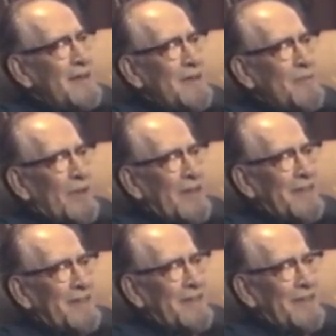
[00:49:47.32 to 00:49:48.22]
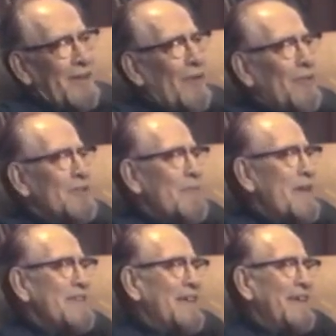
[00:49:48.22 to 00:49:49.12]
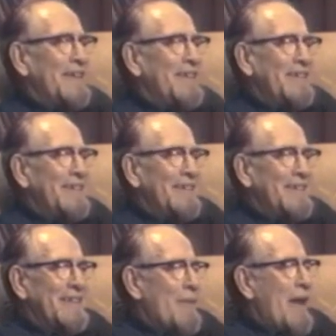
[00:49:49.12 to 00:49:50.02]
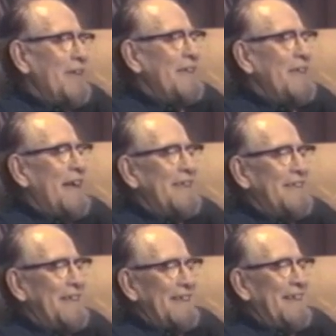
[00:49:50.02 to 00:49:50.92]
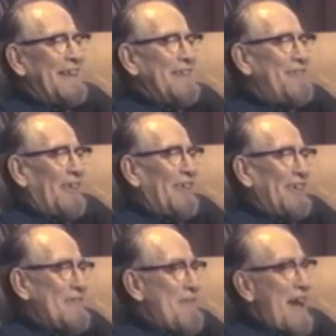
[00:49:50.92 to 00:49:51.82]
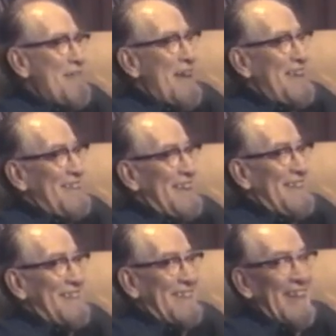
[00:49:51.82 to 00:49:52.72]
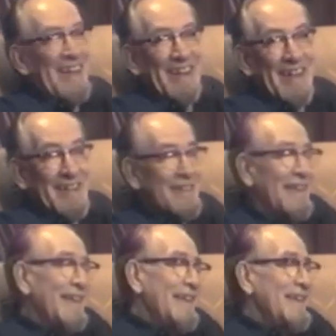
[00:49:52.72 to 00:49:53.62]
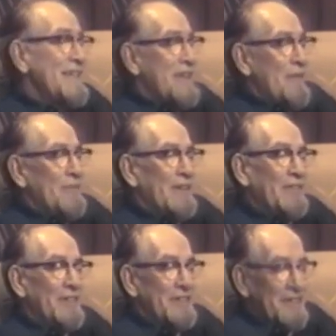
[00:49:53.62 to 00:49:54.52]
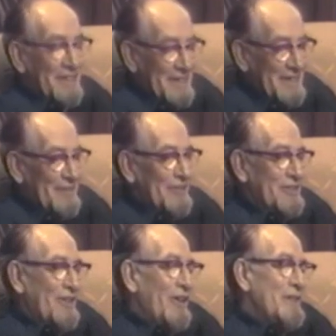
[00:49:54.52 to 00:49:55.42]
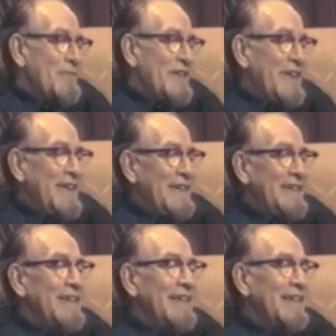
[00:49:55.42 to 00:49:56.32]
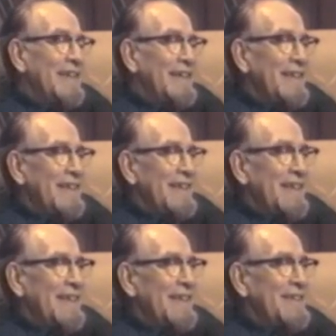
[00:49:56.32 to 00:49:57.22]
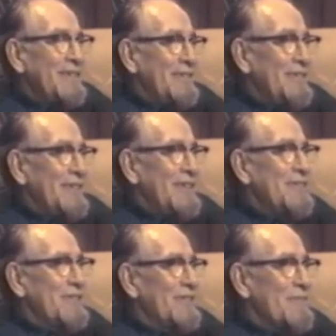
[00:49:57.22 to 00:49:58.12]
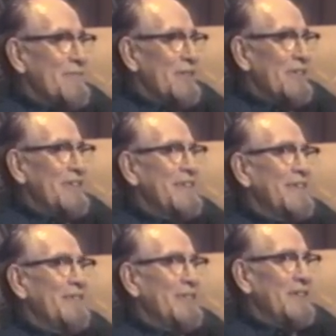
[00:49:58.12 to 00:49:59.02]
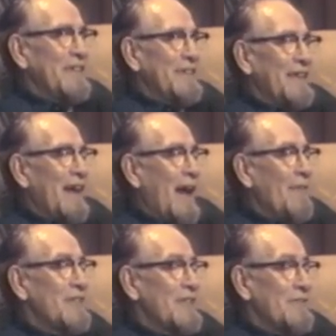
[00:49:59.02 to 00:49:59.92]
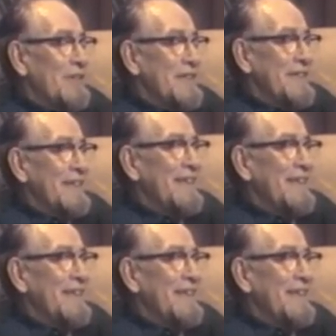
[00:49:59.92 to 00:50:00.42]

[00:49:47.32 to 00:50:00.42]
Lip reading: but the whole space age somehow did not unfold in my imagination then as something which was going to be keyed to the use of computers, which it obviously was.